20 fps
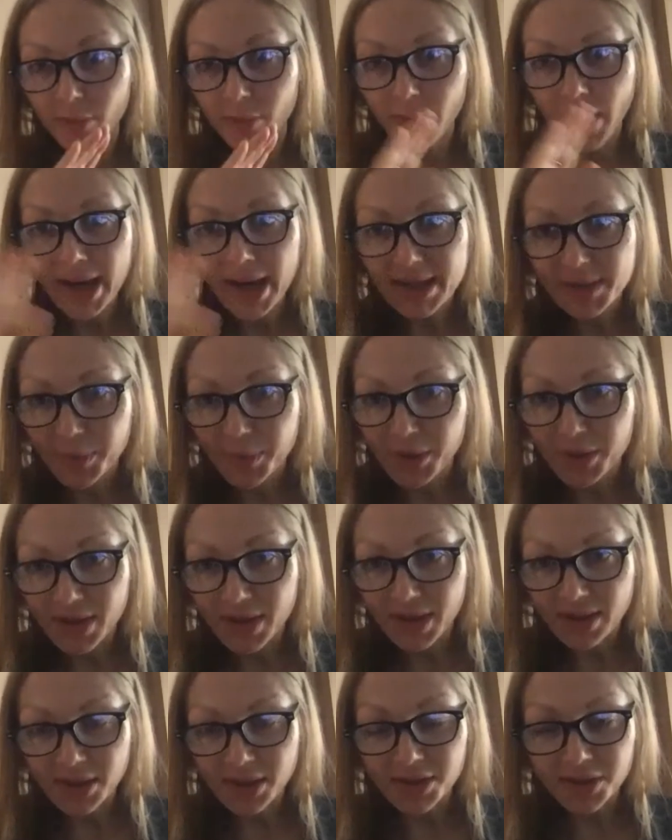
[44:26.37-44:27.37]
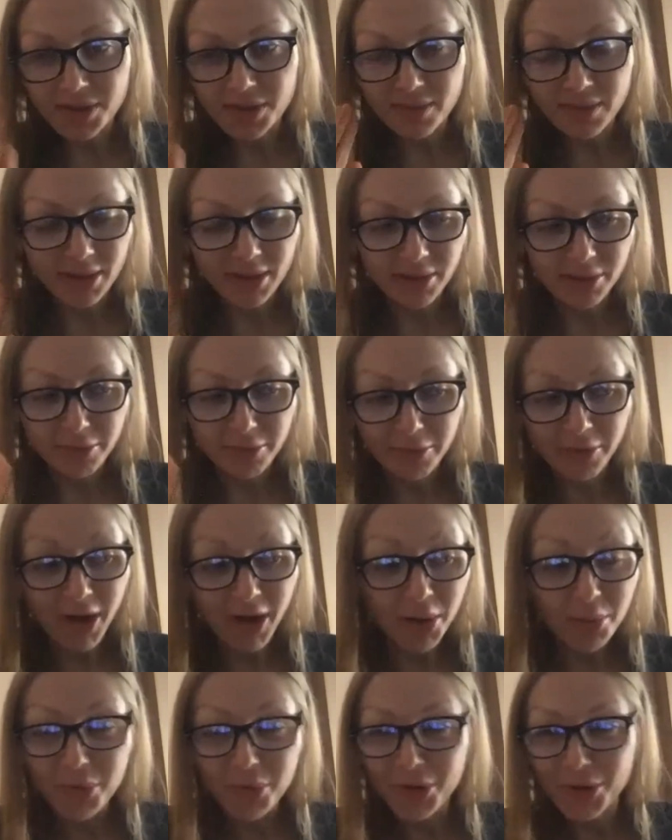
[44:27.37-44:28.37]
experts that are, that are
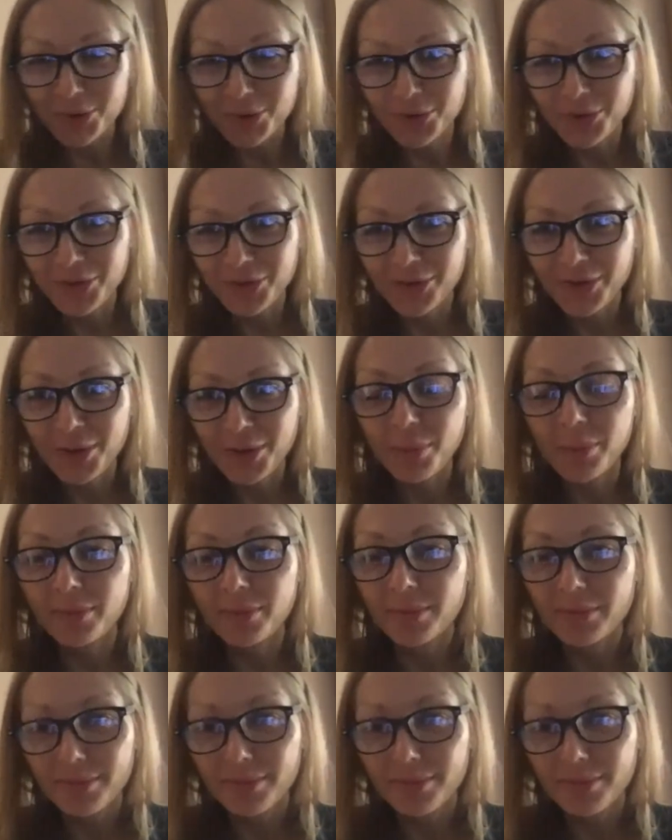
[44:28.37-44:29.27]
far beyond um,